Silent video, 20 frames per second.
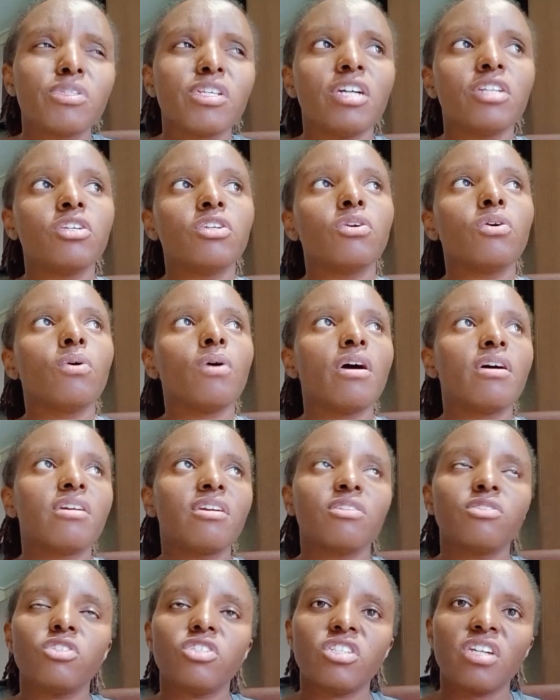And
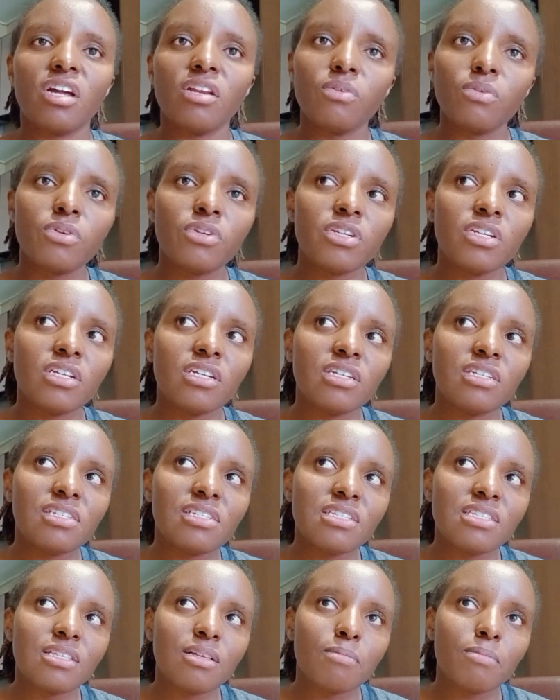around
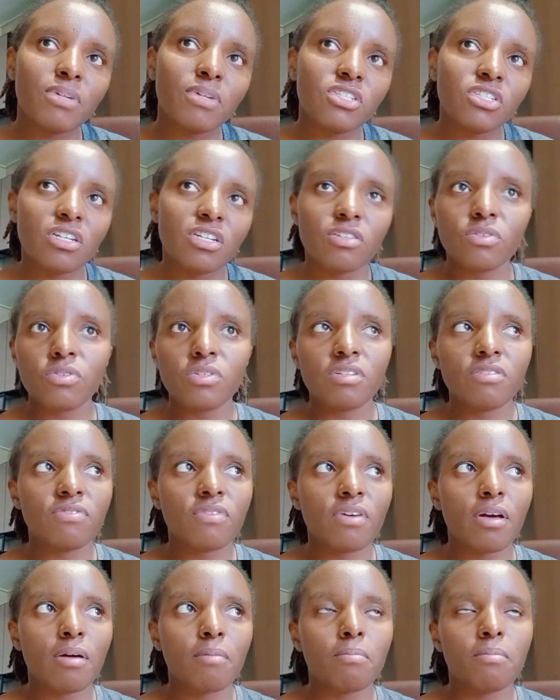December, January,
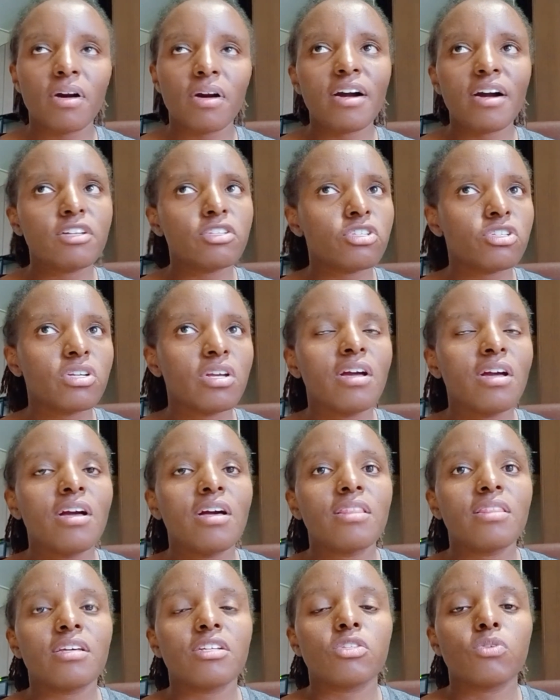Feb, March,
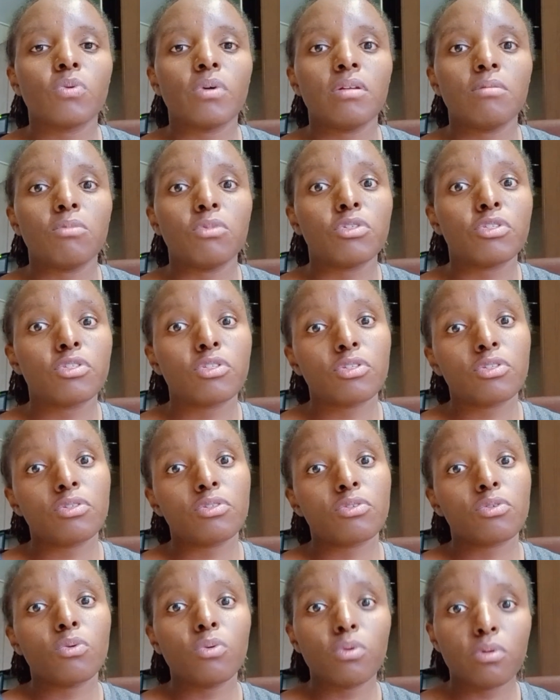that's when
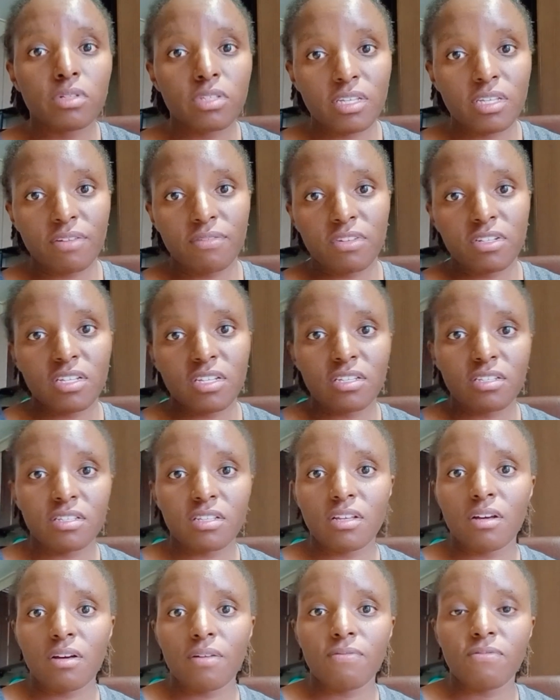most schools advertise
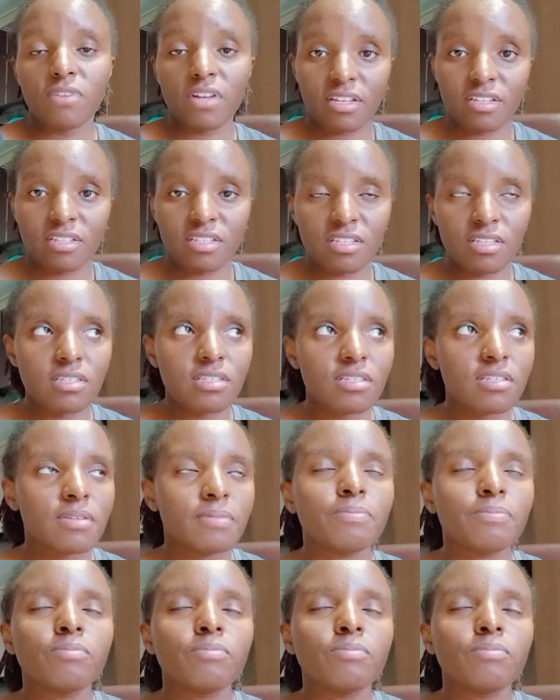their vacancies.